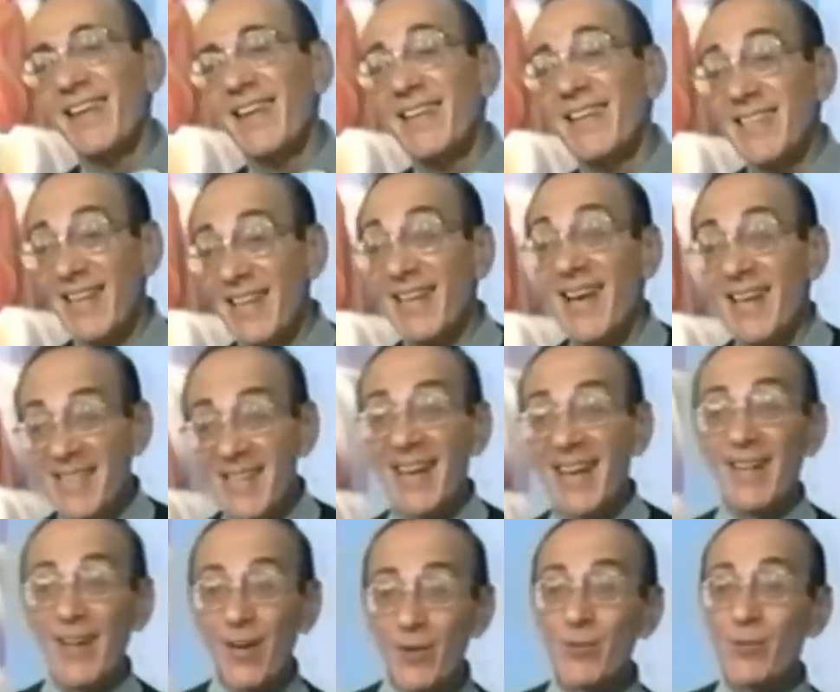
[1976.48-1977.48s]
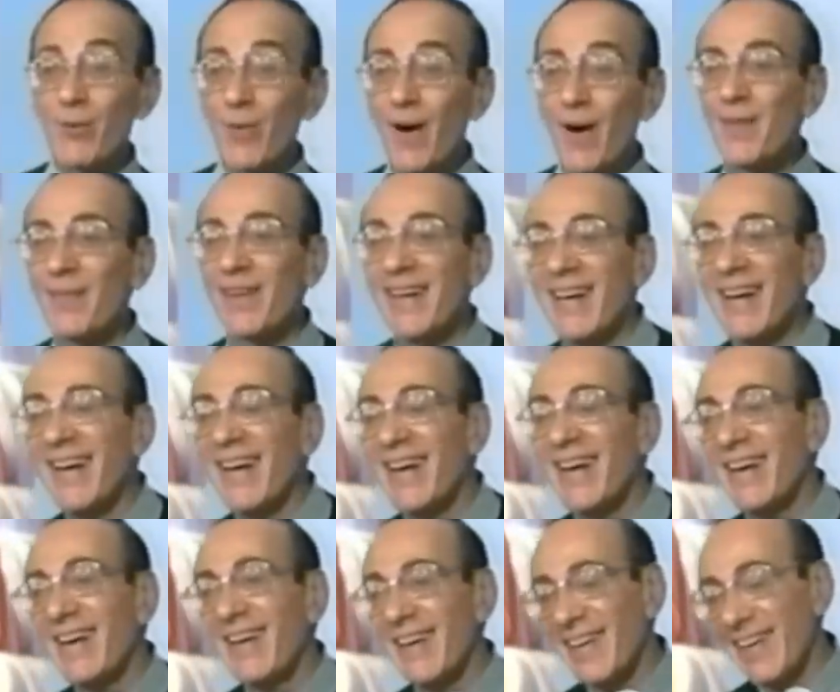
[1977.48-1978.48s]
said, Yes, I know, Swami.
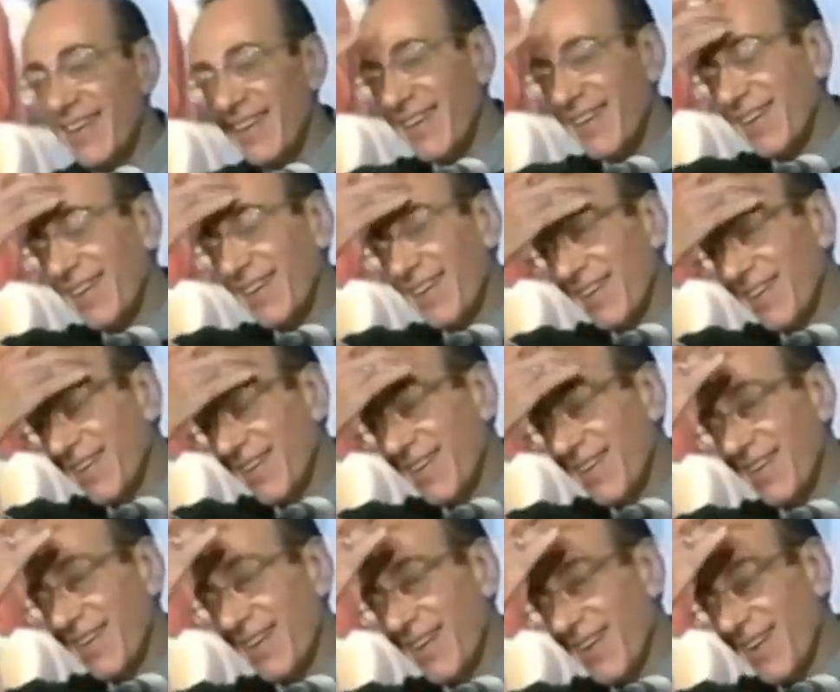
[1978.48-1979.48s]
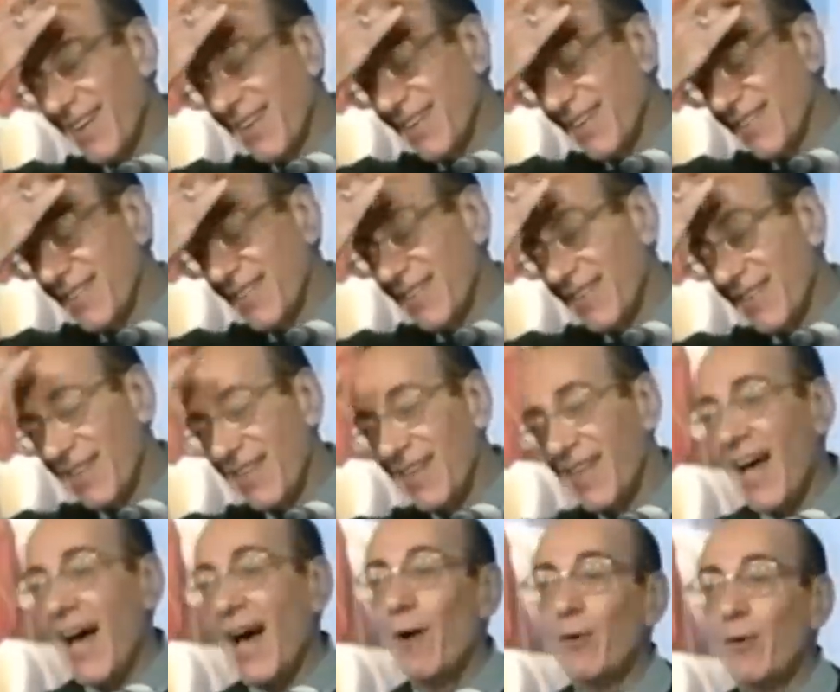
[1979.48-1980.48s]

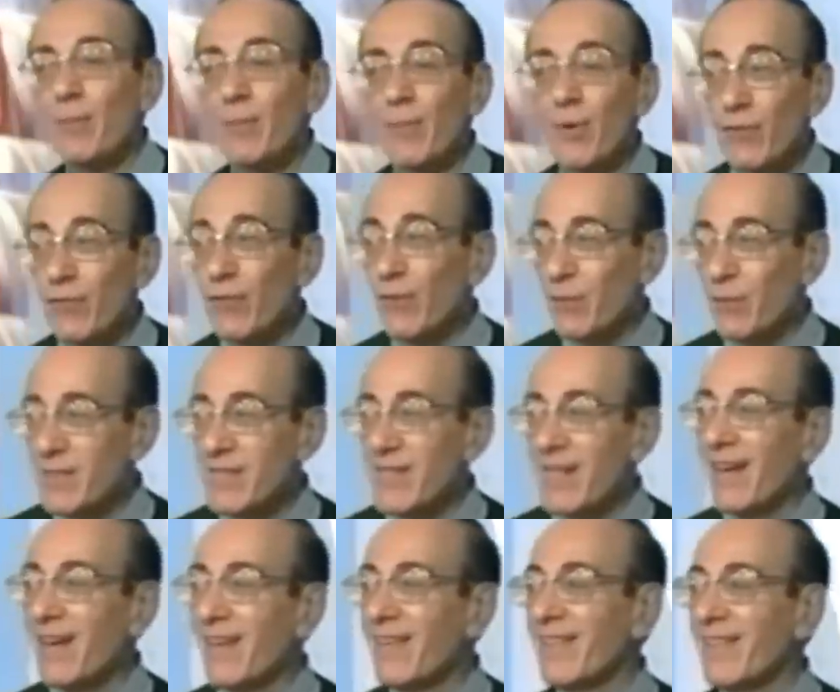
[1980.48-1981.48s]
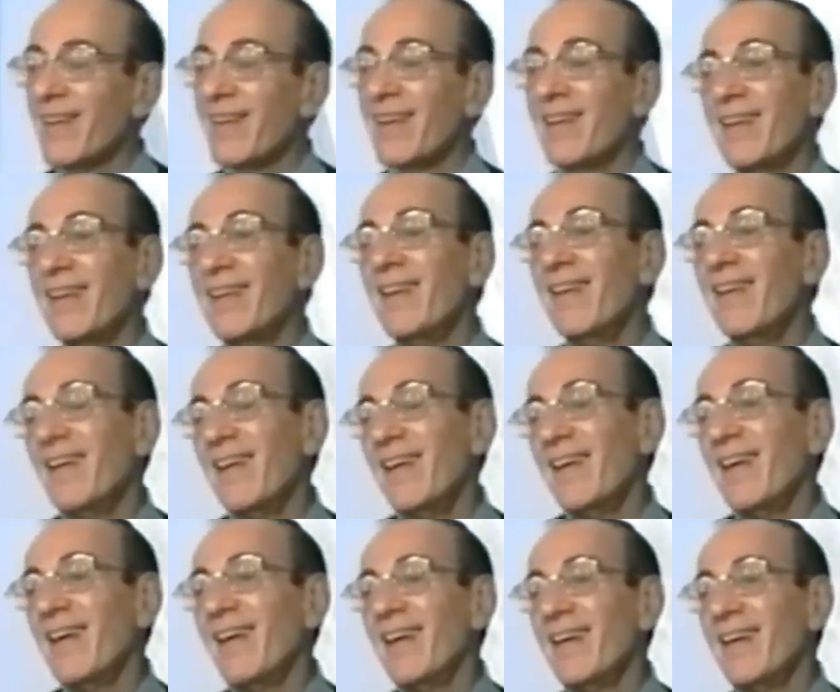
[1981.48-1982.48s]
Uh, Howard Murphet was there, and then he,
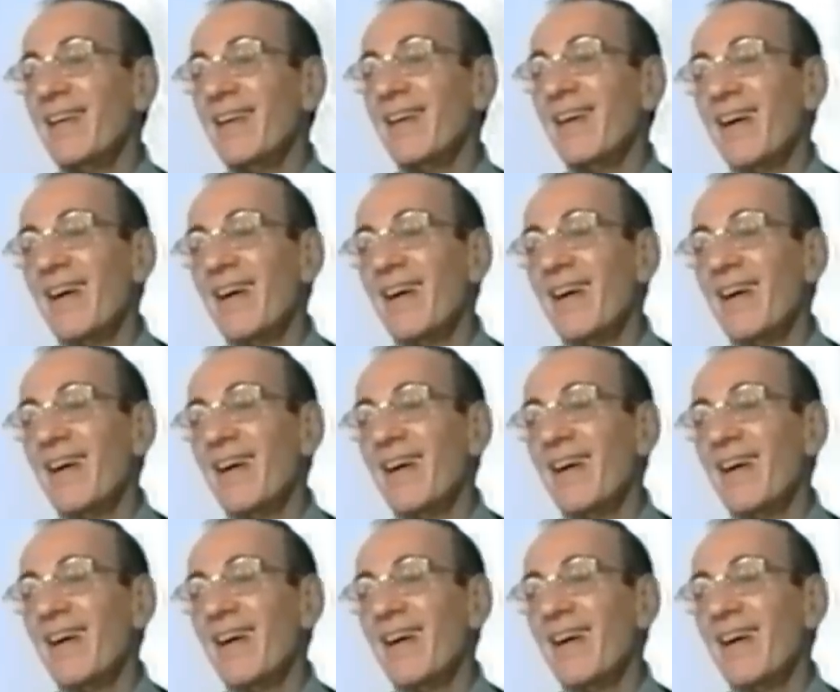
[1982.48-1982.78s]
he